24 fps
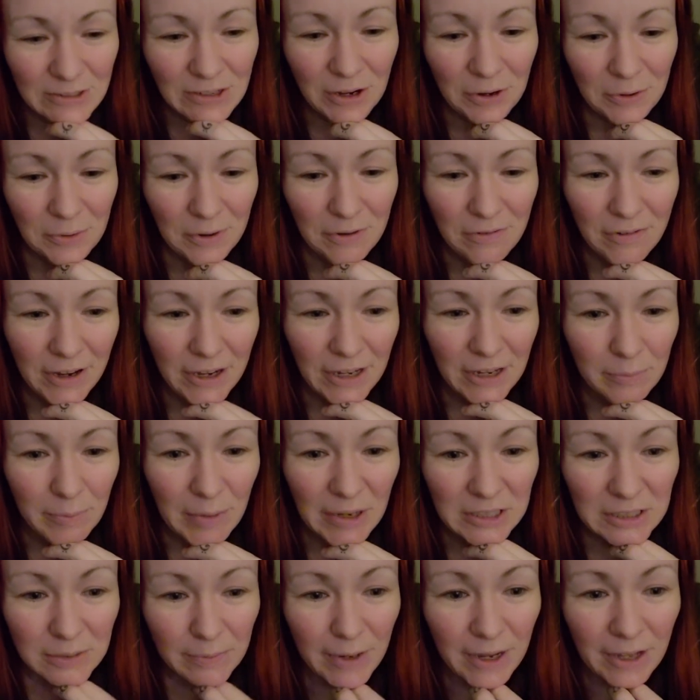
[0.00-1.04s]
So if I could
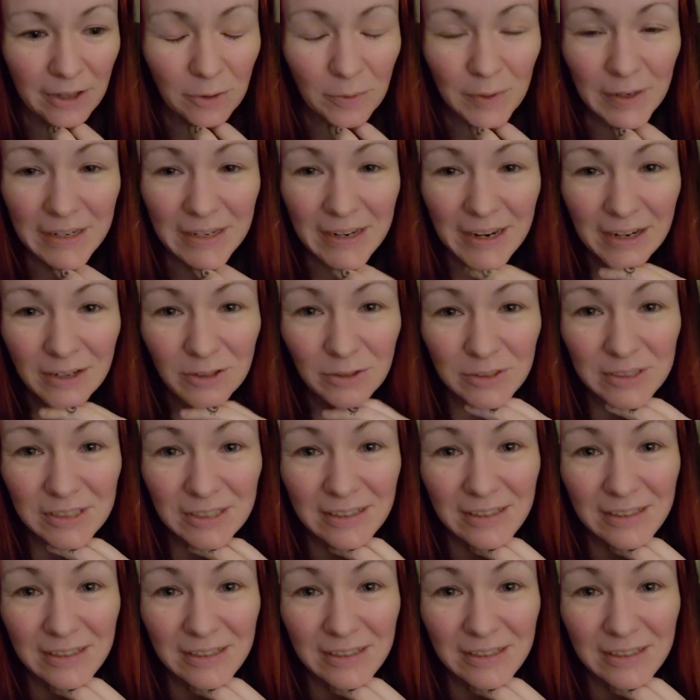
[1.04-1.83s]
make some Halloween candles,